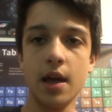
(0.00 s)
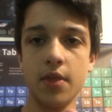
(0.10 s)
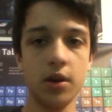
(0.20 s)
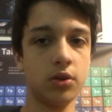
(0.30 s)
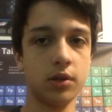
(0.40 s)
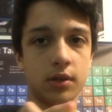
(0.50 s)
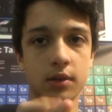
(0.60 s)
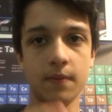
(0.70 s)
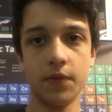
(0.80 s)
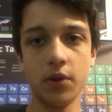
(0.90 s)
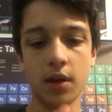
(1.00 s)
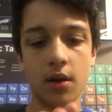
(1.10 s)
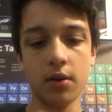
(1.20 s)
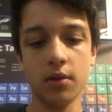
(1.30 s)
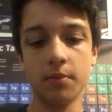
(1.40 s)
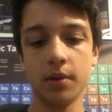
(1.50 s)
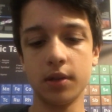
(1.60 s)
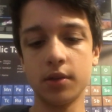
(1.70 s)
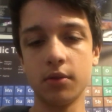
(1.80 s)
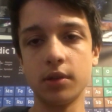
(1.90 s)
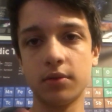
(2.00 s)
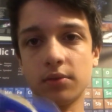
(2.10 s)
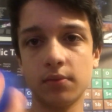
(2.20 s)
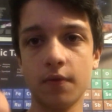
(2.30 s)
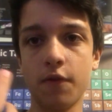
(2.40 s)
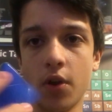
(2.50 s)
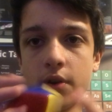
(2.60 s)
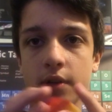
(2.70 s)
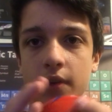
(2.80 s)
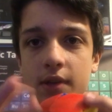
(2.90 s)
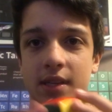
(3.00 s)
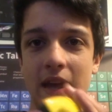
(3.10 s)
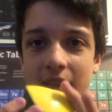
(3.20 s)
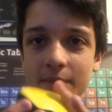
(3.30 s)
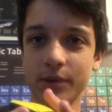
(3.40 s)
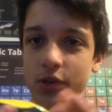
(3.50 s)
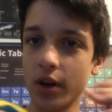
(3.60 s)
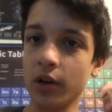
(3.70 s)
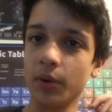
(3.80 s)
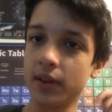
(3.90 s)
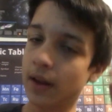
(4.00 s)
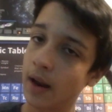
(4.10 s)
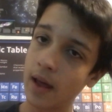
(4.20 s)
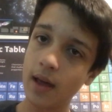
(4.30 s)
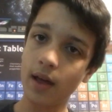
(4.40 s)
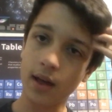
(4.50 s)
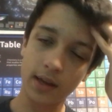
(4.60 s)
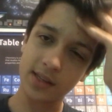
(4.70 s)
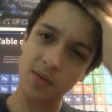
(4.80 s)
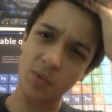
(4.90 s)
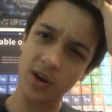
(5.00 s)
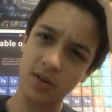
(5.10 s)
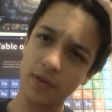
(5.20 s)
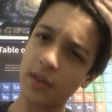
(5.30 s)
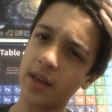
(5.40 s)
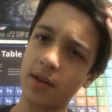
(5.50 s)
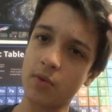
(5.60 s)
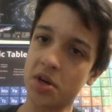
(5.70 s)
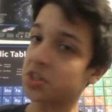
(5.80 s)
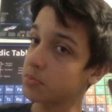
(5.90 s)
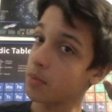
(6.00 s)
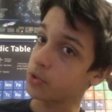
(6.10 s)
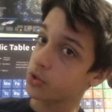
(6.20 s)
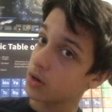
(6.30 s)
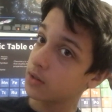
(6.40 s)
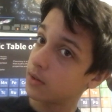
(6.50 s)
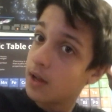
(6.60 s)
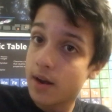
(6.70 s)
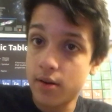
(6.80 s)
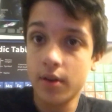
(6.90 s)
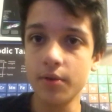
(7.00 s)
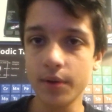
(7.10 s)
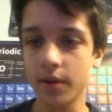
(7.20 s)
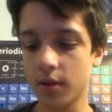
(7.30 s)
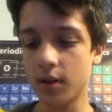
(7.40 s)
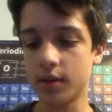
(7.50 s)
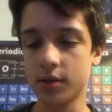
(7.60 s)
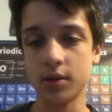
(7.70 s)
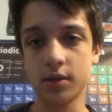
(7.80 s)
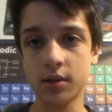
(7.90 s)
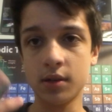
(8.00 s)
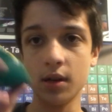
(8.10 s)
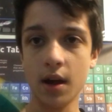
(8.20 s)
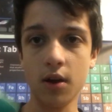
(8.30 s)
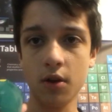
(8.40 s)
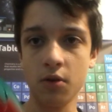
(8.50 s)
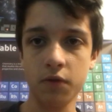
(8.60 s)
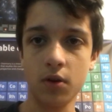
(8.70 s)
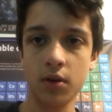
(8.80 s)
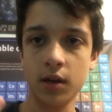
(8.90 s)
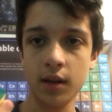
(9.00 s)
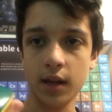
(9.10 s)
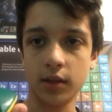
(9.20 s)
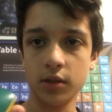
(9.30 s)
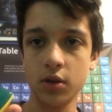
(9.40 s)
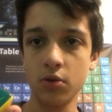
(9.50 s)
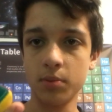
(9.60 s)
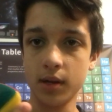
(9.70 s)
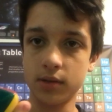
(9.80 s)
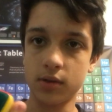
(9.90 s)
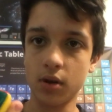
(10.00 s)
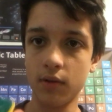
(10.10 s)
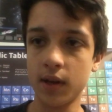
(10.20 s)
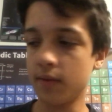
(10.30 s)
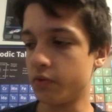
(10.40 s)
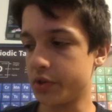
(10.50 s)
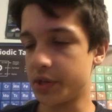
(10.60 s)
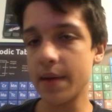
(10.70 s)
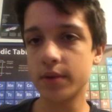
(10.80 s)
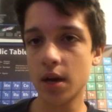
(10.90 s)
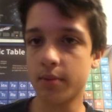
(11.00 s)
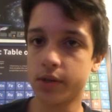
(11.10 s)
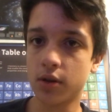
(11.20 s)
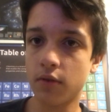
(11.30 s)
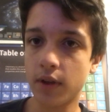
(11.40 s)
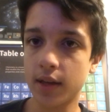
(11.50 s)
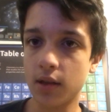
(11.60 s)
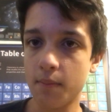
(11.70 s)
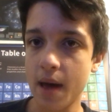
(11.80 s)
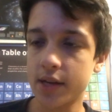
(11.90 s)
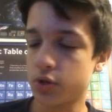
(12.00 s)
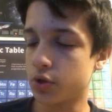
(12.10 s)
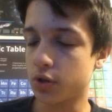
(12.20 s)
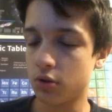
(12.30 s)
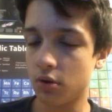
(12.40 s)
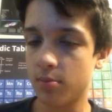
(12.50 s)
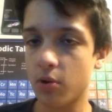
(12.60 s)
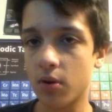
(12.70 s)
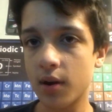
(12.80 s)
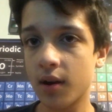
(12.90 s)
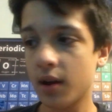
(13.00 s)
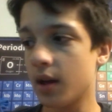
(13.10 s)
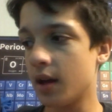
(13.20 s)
And then you just do the algorithm. It's always fun to see them struggle with it. I guess I'm weird for liking watching people struggle. I don't know. It's just, overall, I like this cube, and I'd solve it the same time I'd solve like the Master's Cube or